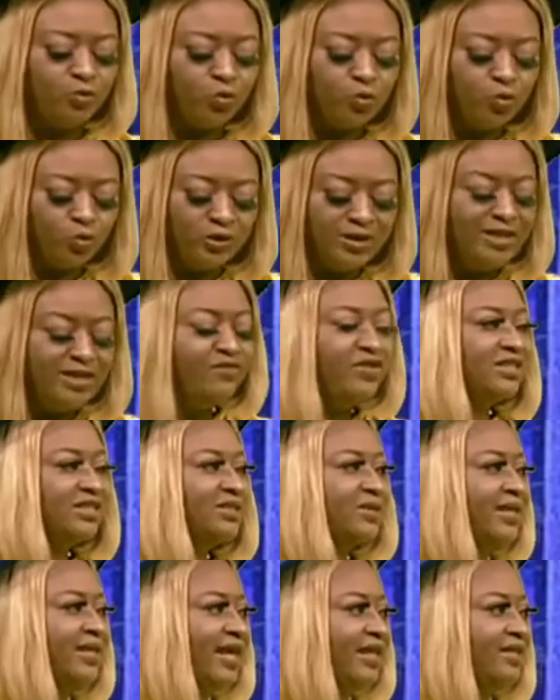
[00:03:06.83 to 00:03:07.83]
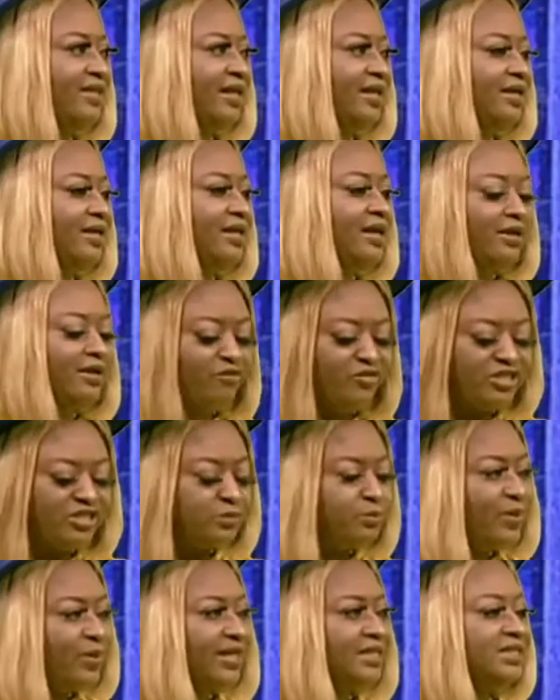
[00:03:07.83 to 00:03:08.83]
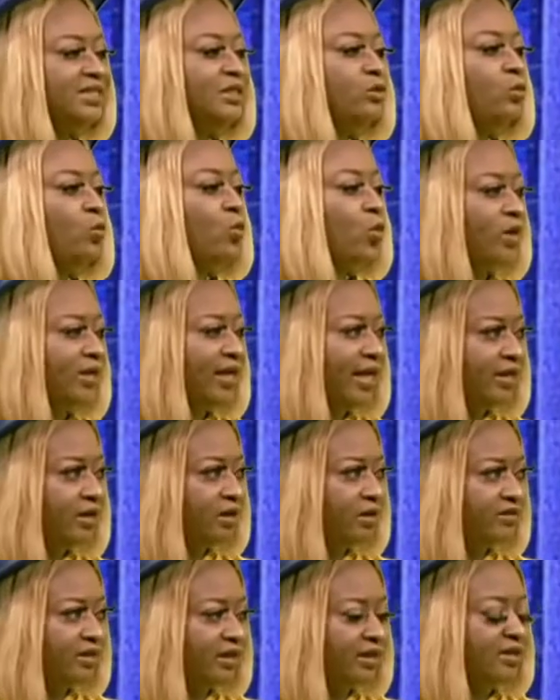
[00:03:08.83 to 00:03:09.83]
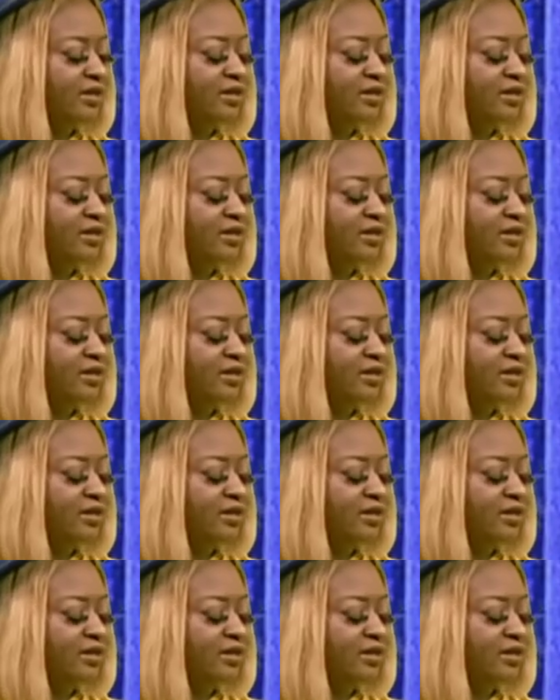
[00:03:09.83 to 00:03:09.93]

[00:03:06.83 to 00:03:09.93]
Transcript: living together, respecting one another,